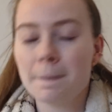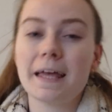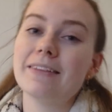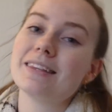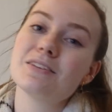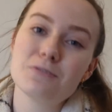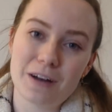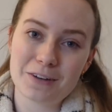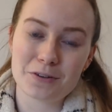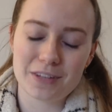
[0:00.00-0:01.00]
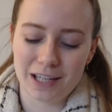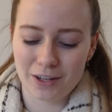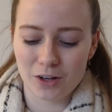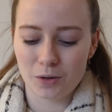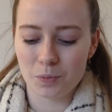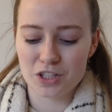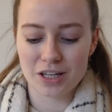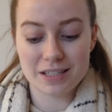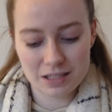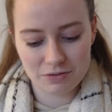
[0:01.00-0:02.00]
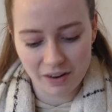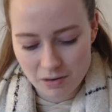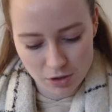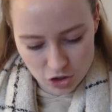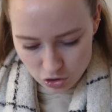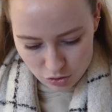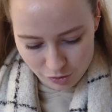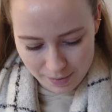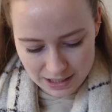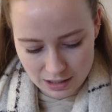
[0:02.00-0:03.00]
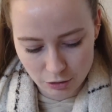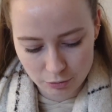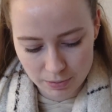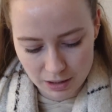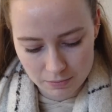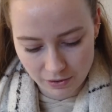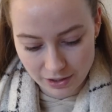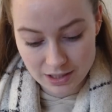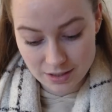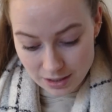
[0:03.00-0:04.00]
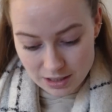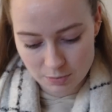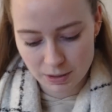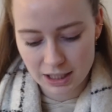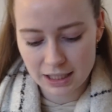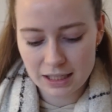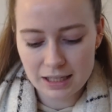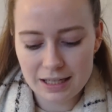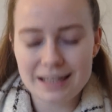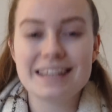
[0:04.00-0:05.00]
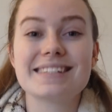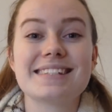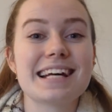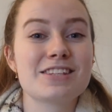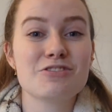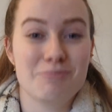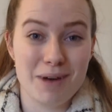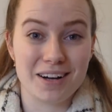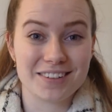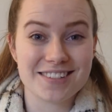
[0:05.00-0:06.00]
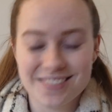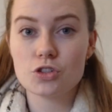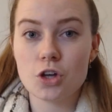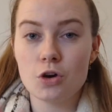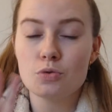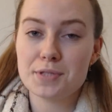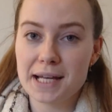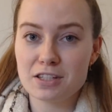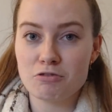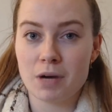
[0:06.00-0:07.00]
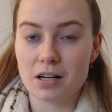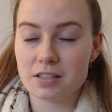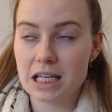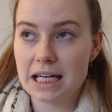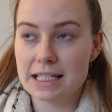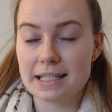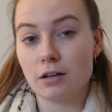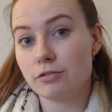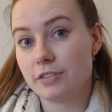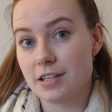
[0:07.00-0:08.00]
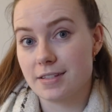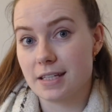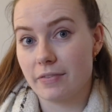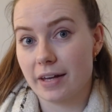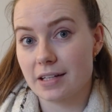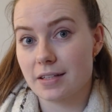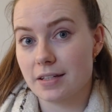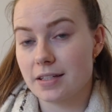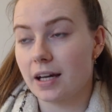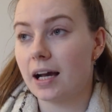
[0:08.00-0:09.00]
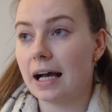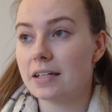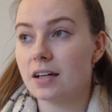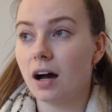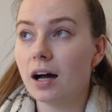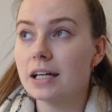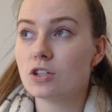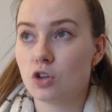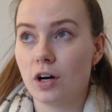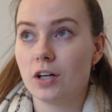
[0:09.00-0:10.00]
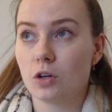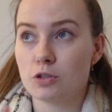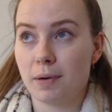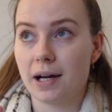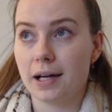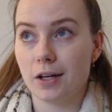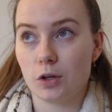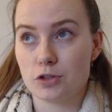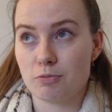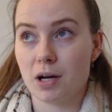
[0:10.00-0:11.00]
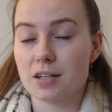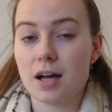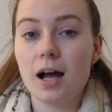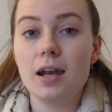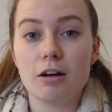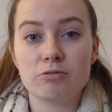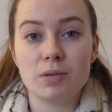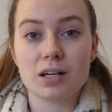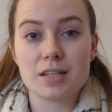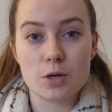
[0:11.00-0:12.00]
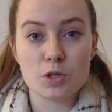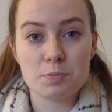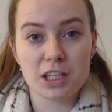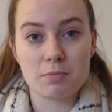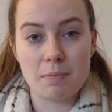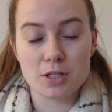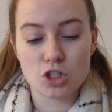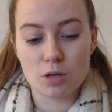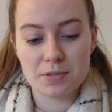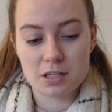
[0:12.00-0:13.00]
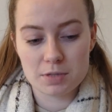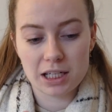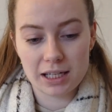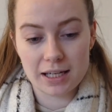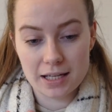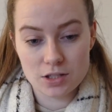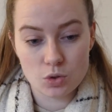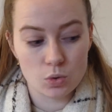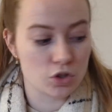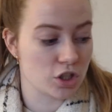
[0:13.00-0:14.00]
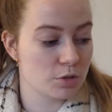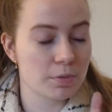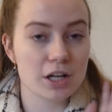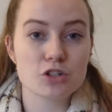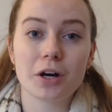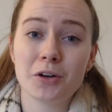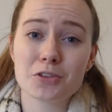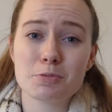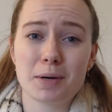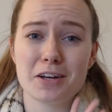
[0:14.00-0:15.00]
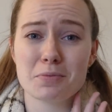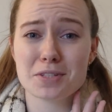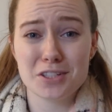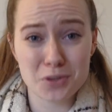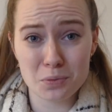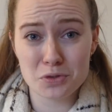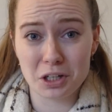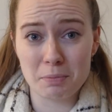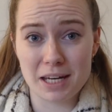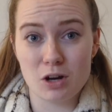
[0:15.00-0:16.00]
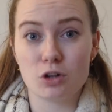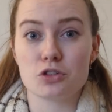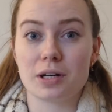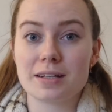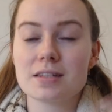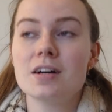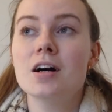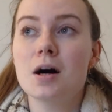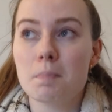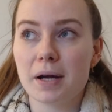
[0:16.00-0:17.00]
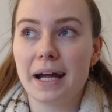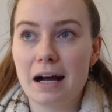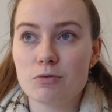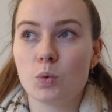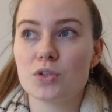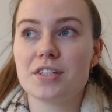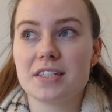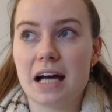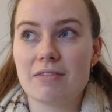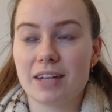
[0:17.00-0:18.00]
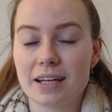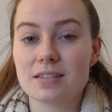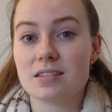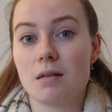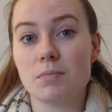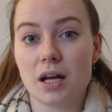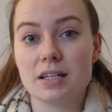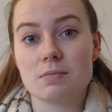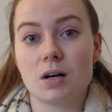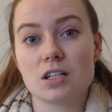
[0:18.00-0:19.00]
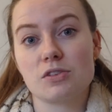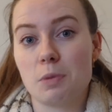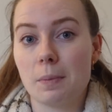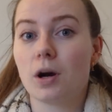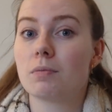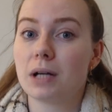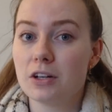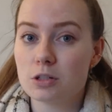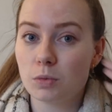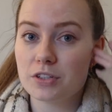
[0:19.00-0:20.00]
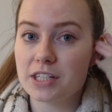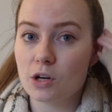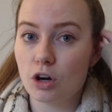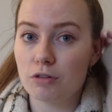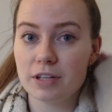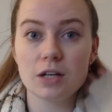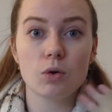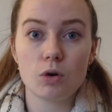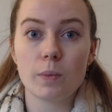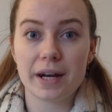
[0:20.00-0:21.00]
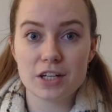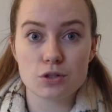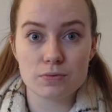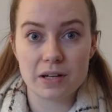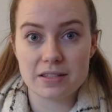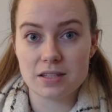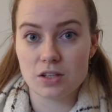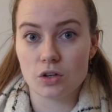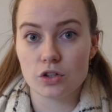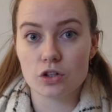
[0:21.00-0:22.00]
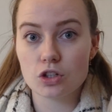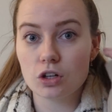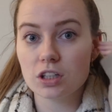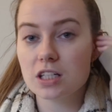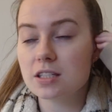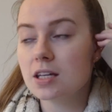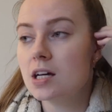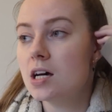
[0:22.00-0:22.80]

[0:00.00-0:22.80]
And then the final thing I got, which I did very much choose for myself, but I'm very excited by, is a set of mugs. So, set of mugs in itself doesn't sound that exciting. And I try not to buy lots of mugs. I love mugs. I always pick them up in shops and it's like, it's gorgeous. But I try not to buy them because I don't drink many hot drinks. But I have wanted to have like some nice mugs for people come around and want tea or coffee, or when I do fancy the odd hot chocolate.